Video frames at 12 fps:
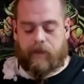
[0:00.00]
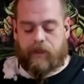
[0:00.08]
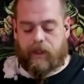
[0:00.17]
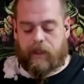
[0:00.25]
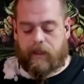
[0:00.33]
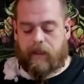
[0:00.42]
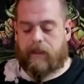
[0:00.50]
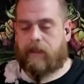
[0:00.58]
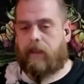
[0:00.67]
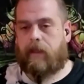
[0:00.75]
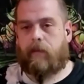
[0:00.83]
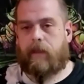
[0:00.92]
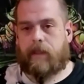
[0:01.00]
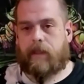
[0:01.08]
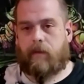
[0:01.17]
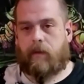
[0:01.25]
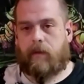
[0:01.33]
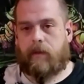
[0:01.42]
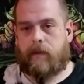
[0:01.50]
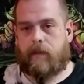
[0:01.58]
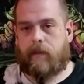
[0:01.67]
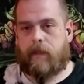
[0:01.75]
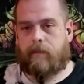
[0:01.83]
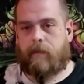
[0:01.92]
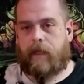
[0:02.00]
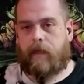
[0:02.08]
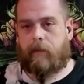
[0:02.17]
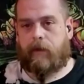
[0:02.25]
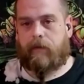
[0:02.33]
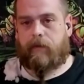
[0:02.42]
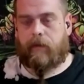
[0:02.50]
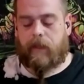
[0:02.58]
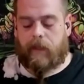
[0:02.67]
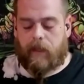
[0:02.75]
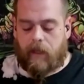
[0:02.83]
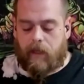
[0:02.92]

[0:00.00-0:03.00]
Genius Liquid Swords is my number 3.